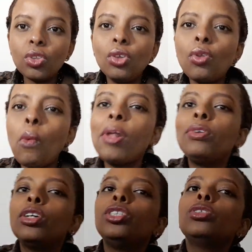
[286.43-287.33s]
when
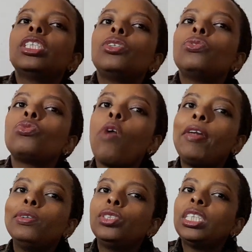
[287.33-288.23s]
you're new and
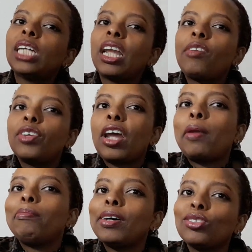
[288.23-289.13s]
you see an
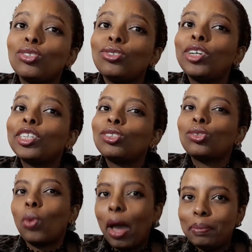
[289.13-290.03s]
African person, you get
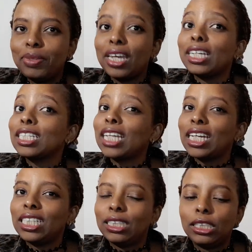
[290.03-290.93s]
so happy and excited.